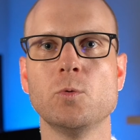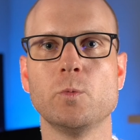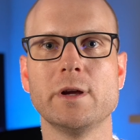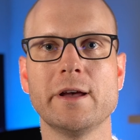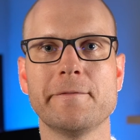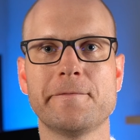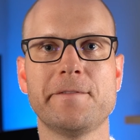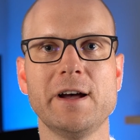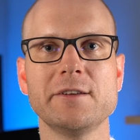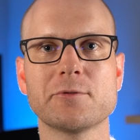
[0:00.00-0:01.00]
We have
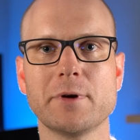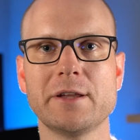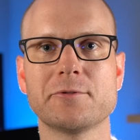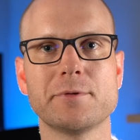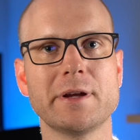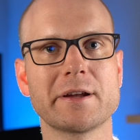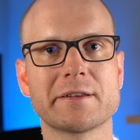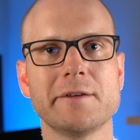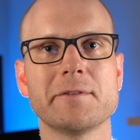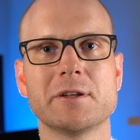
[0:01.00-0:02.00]
fine-grained
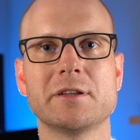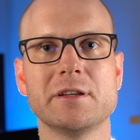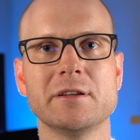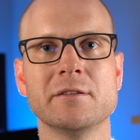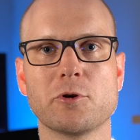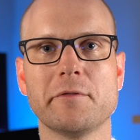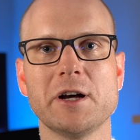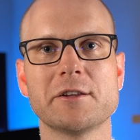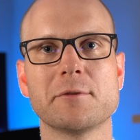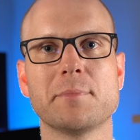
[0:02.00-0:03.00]
reactivity
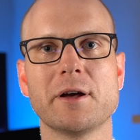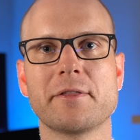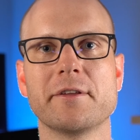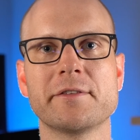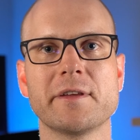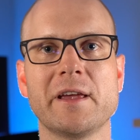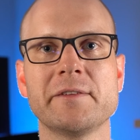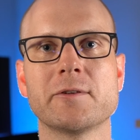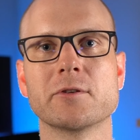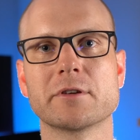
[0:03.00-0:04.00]
provided by this
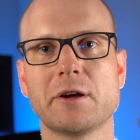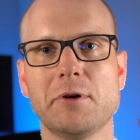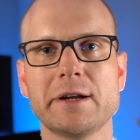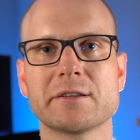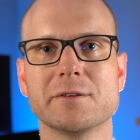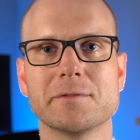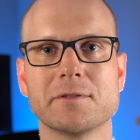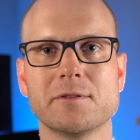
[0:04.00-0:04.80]
async directive.